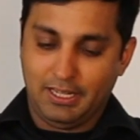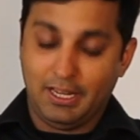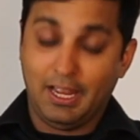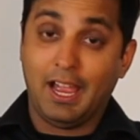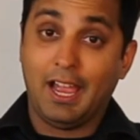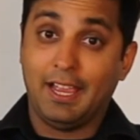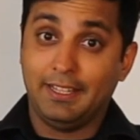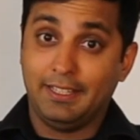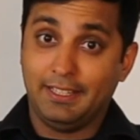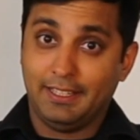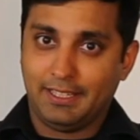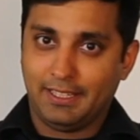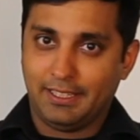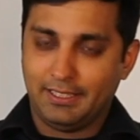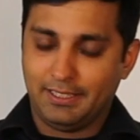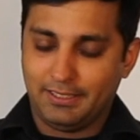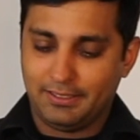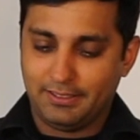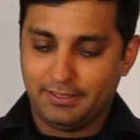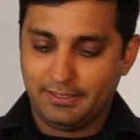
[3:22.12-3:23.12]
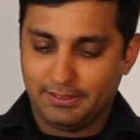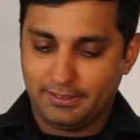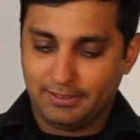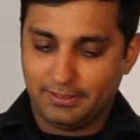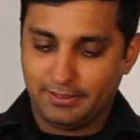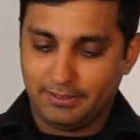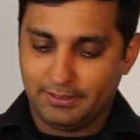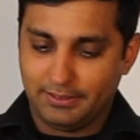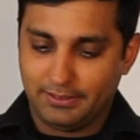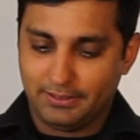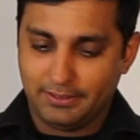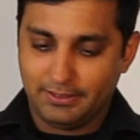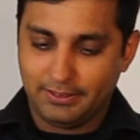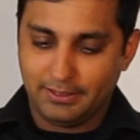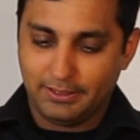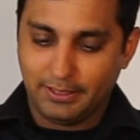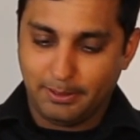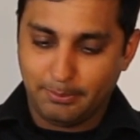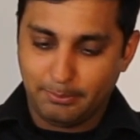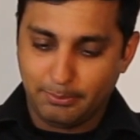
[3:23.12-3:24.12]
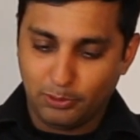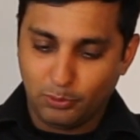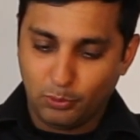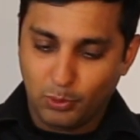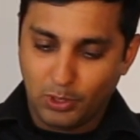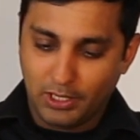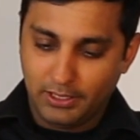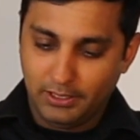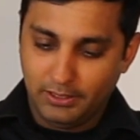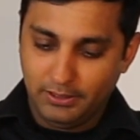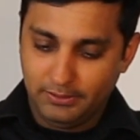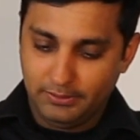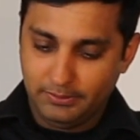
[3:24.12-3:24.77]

Heineken in the number one.